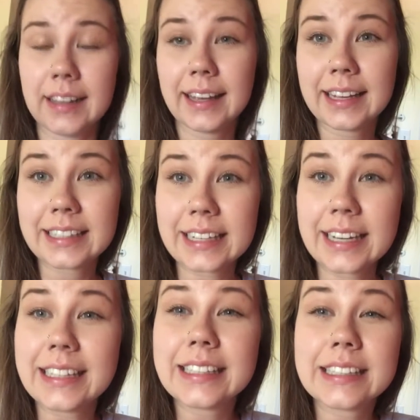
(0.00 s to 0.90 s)
It
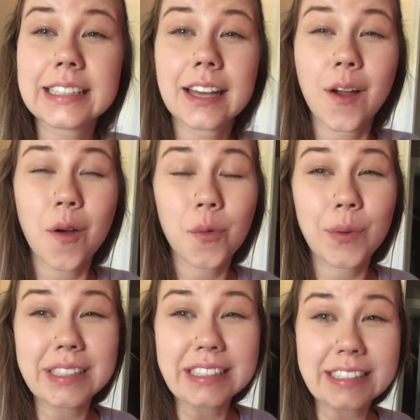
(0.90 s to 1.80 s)
is
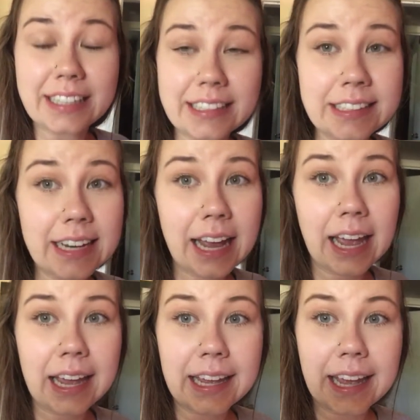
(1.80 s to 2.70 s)
Wednesday
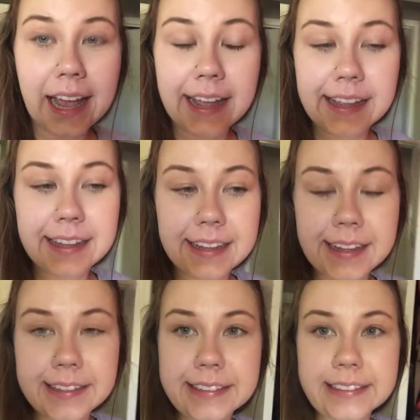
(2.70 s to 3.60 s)
today
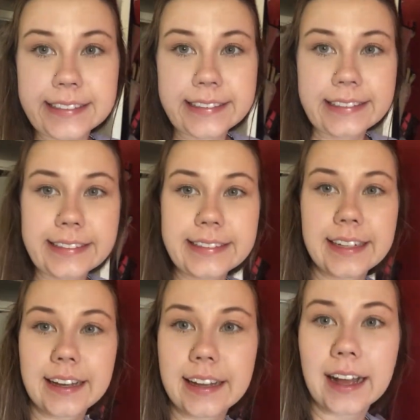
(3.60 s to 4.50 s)
and
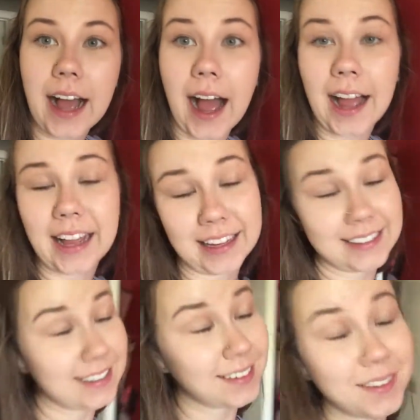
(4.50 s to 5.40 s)
I
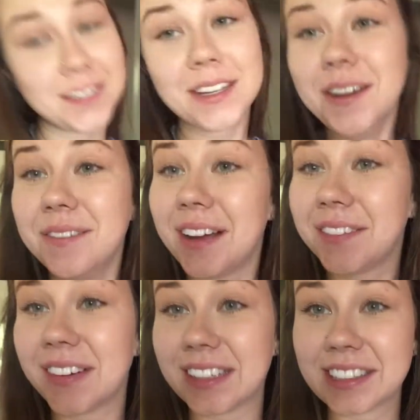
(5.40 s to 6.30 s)
didn't go to my
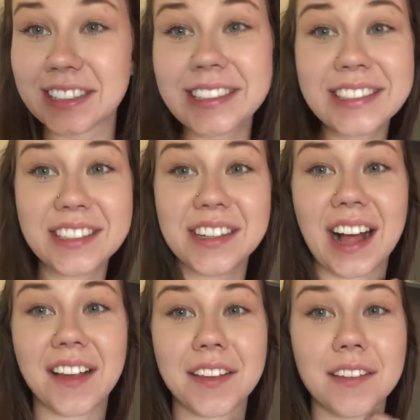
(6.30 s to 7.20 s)
first two
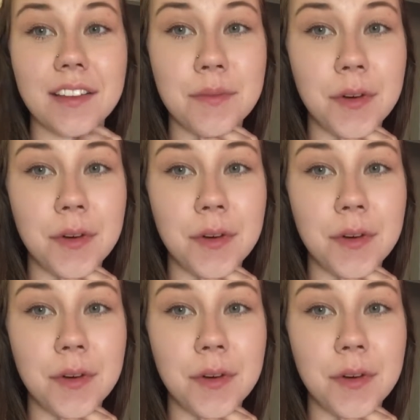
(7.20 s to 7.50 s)
classes this